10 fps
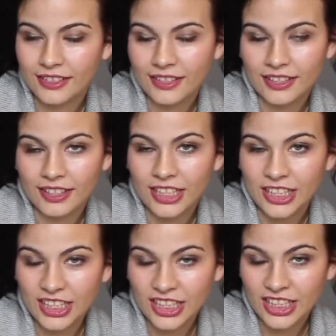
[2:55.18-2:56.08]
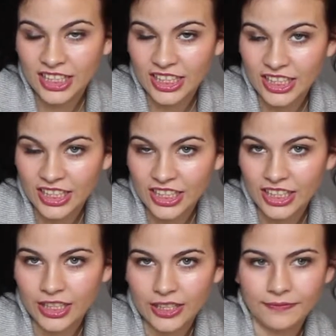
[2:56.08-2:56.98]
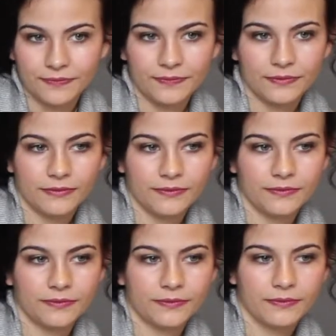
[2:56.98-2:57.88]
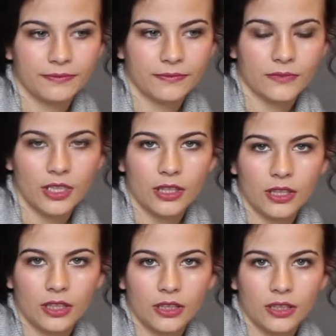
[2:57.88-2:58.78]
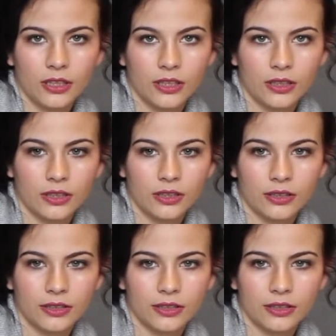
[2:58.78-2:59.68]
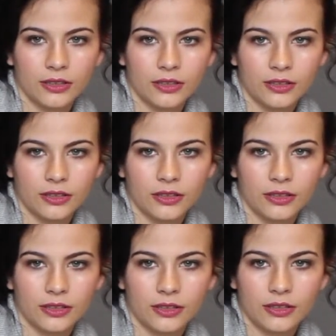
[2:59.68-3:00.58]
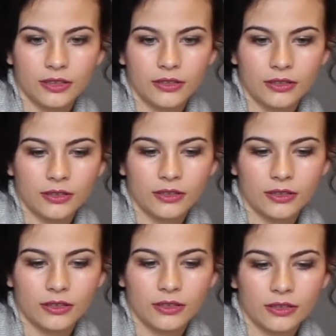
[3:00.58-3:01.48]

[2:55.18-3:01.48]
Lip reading: (silent)